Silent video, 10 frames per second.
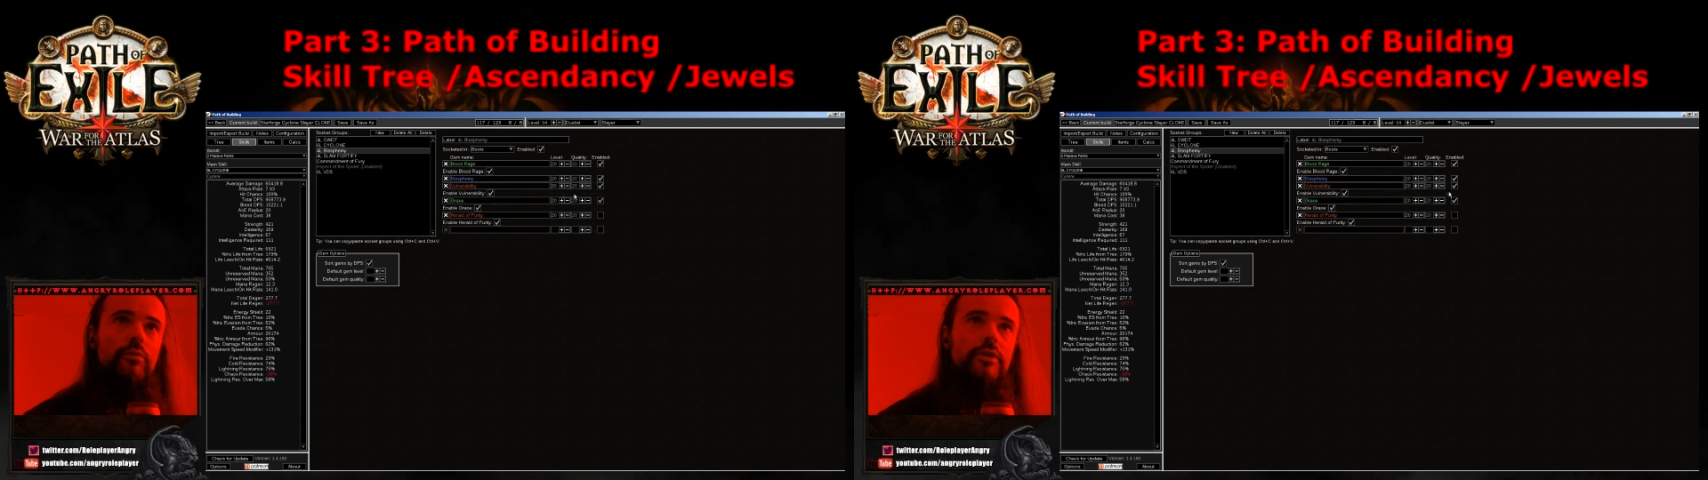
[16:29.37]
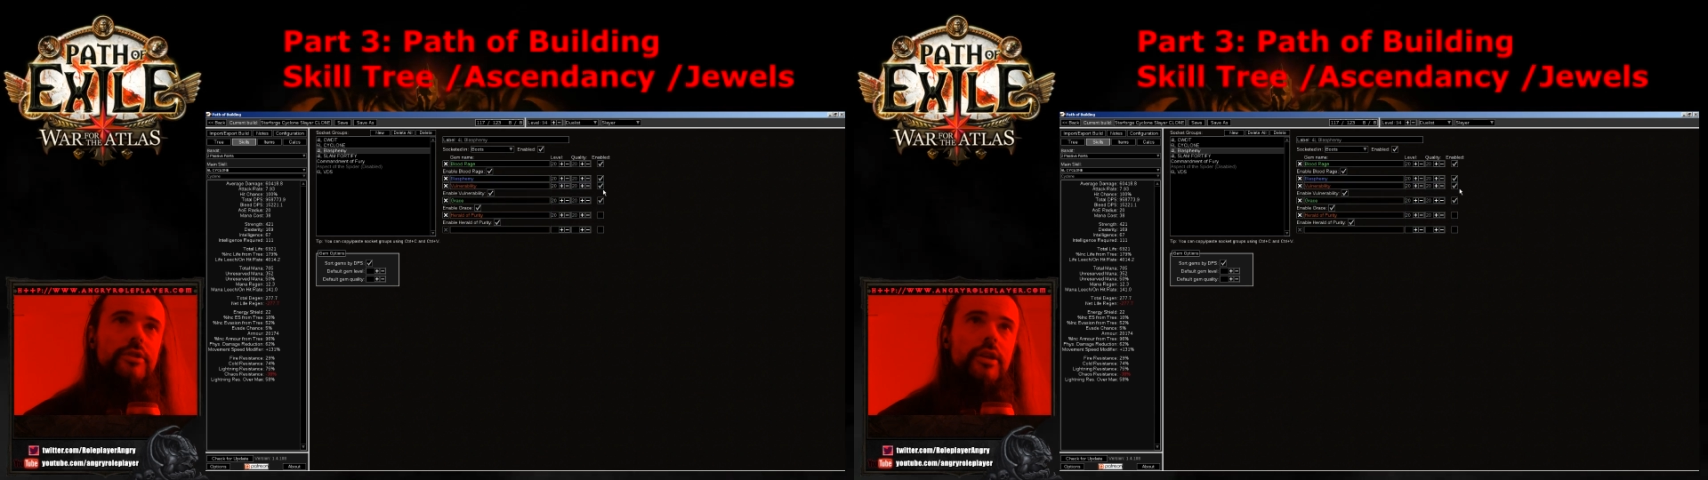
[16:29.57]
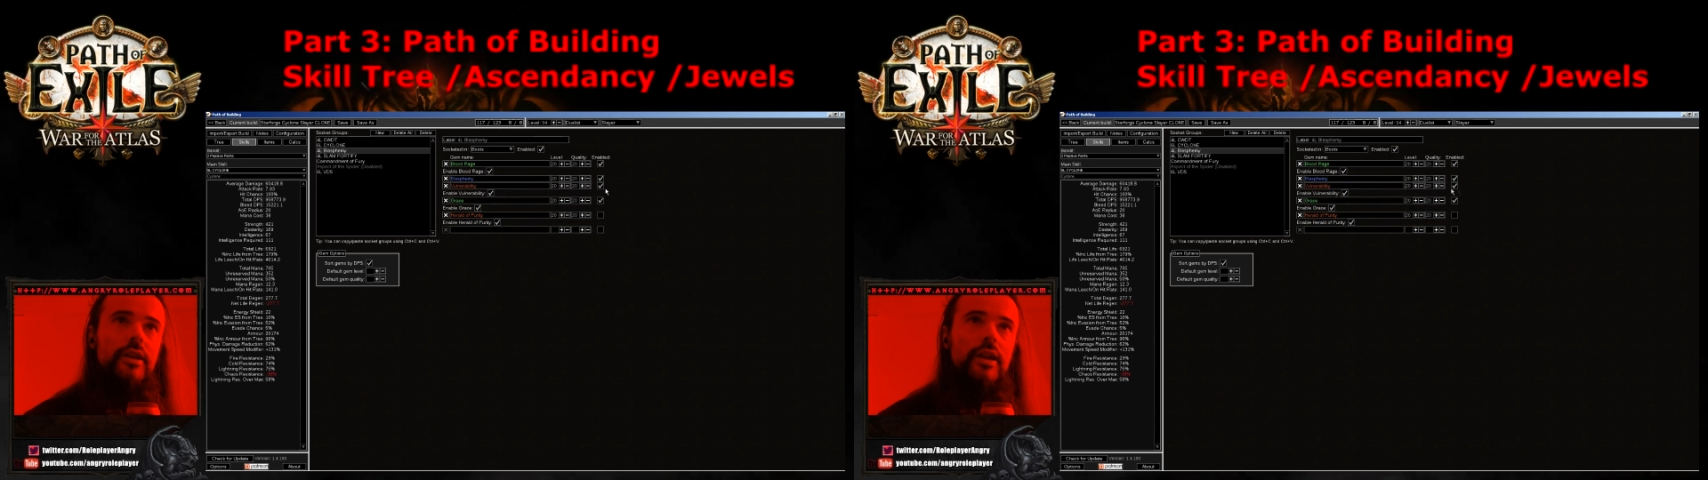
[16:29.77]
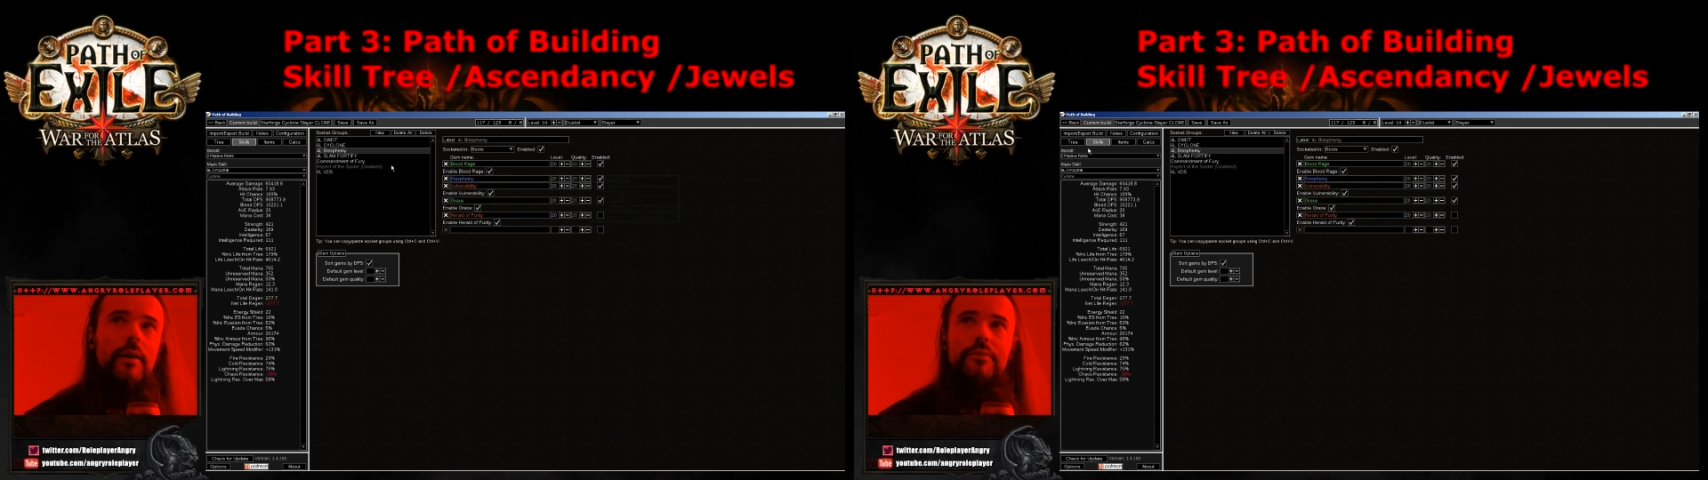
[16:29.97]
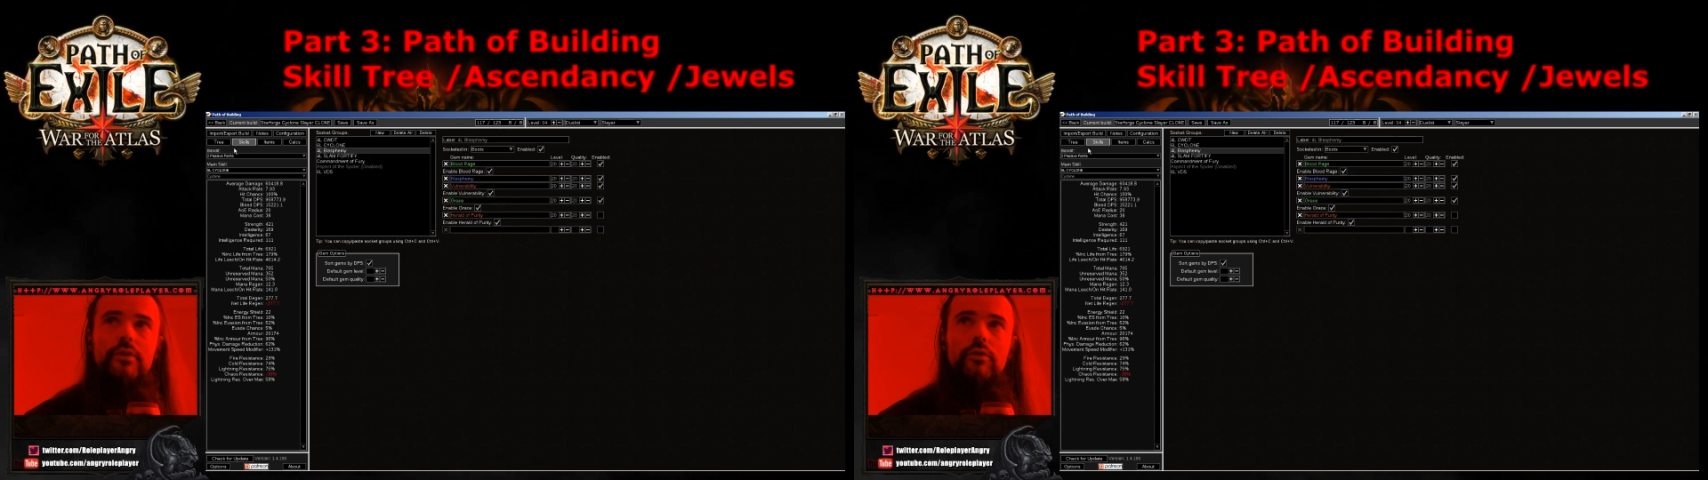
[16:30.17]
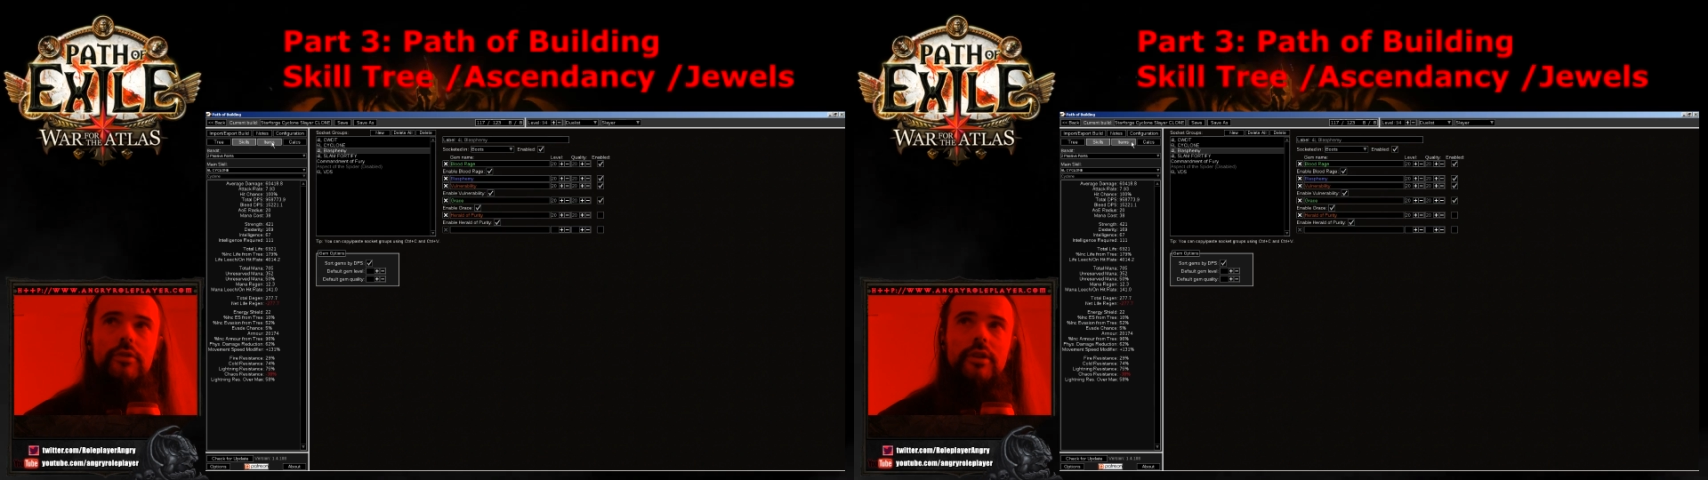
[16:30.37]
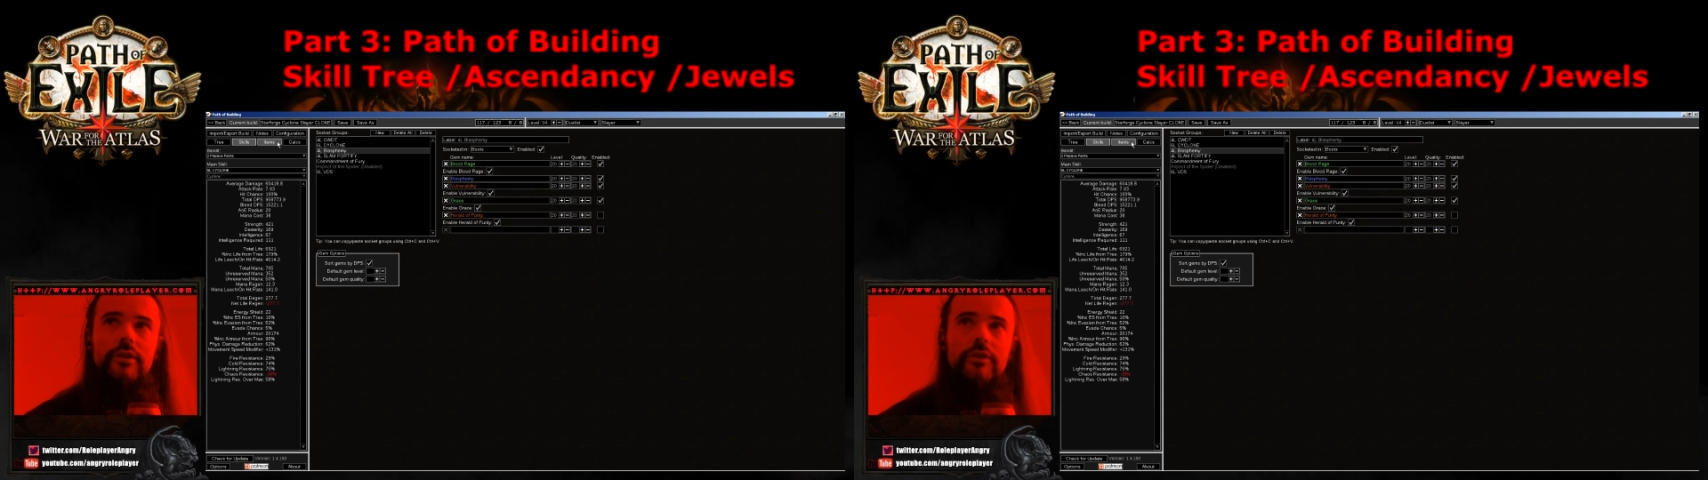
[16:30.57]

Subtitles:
will take absolutely